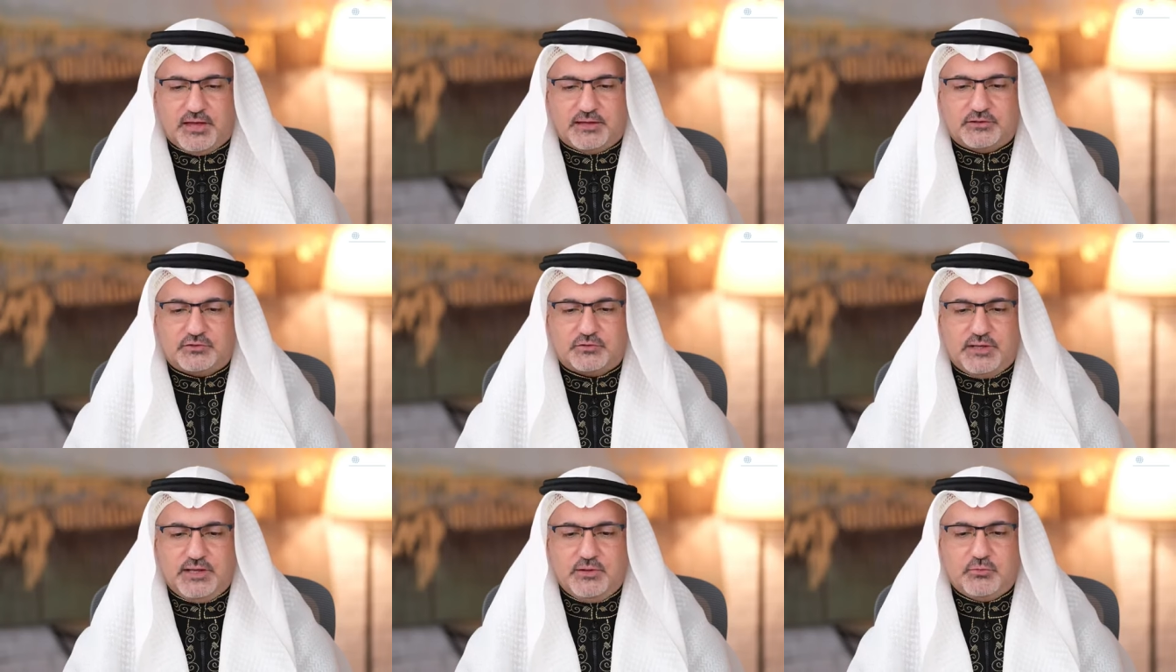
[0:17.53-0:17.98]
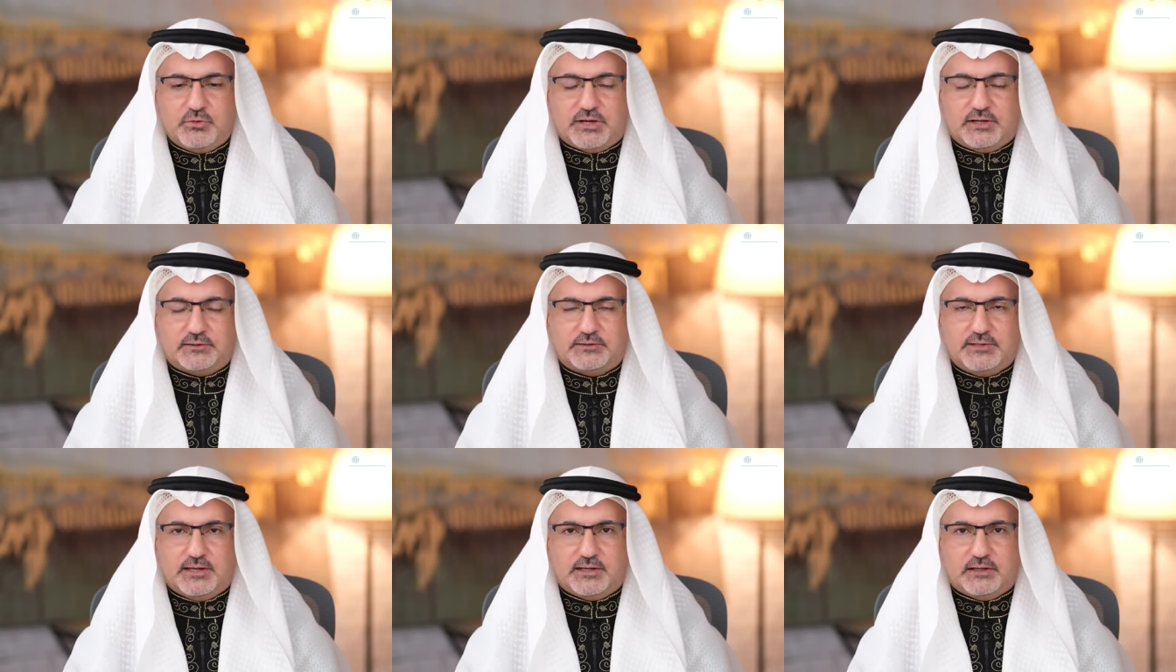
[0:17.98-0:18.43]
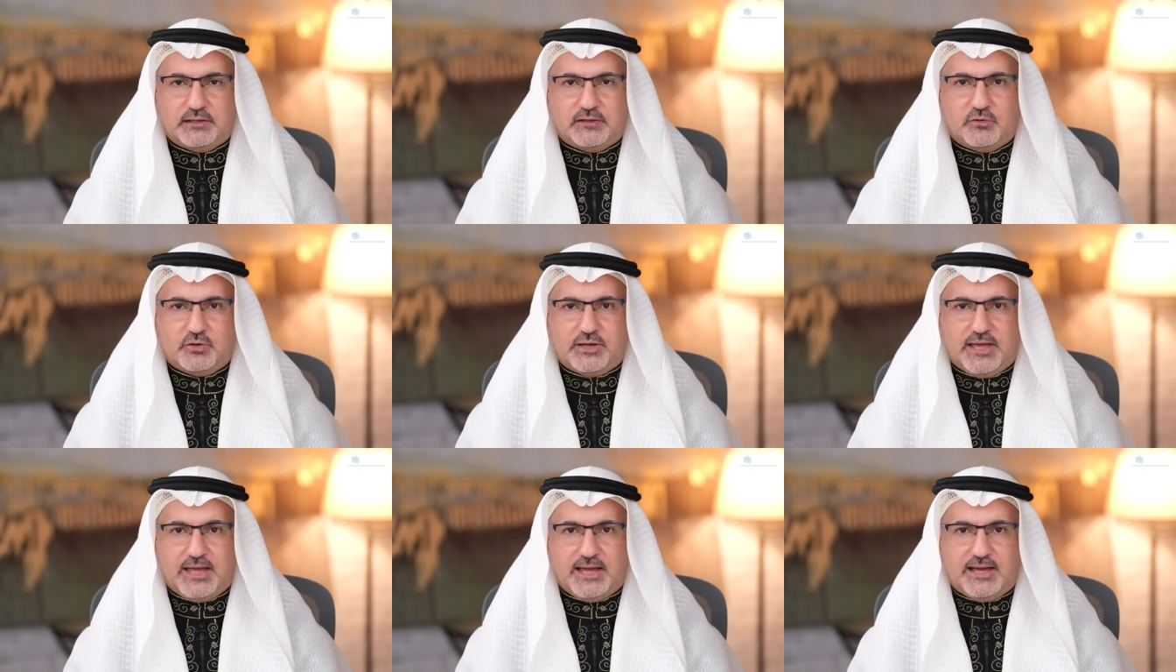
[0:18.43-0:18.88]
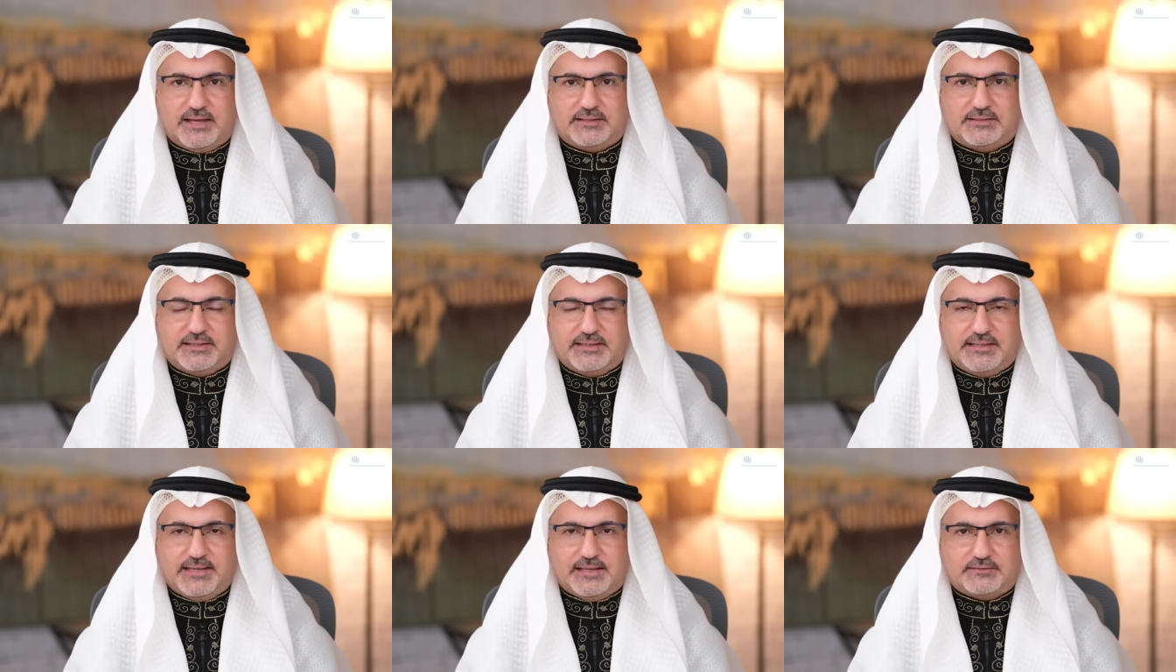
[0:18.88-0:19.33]
And today we're going to take a look
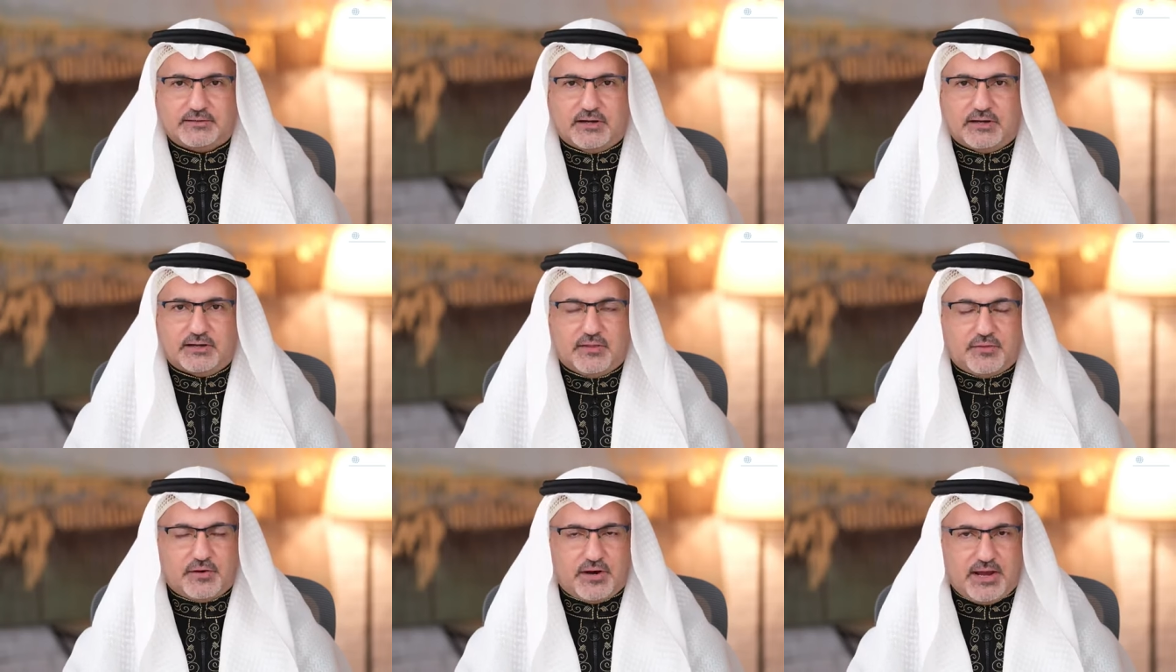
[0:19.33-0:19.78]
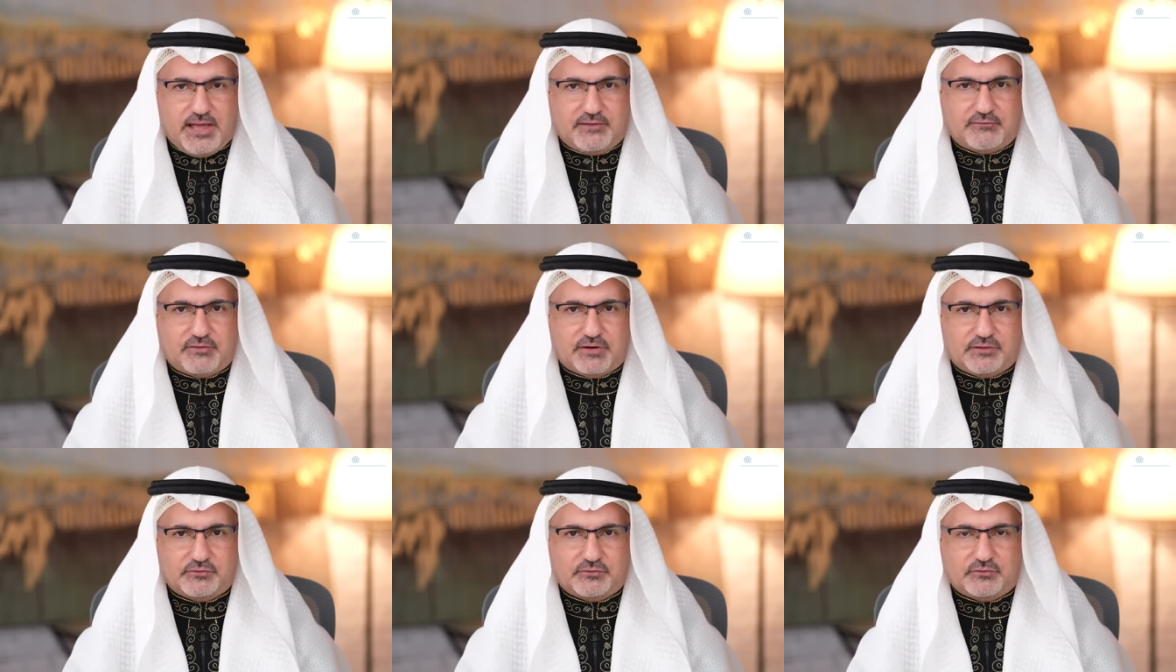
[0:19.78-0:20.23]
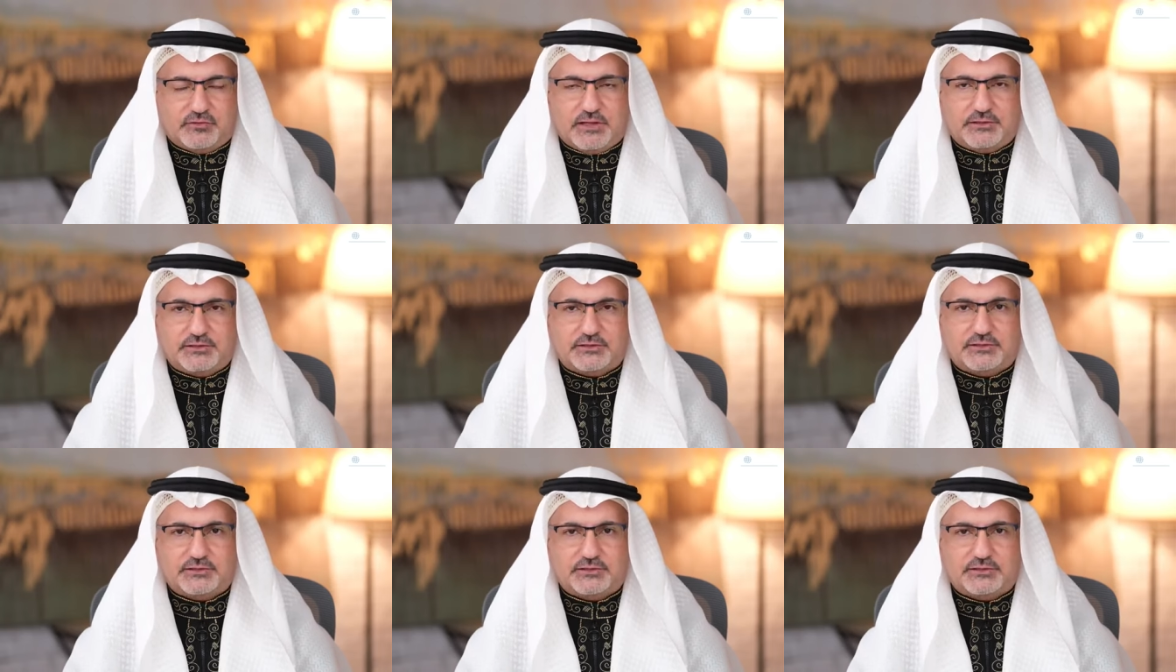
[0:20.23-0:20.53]
at yet another evidence that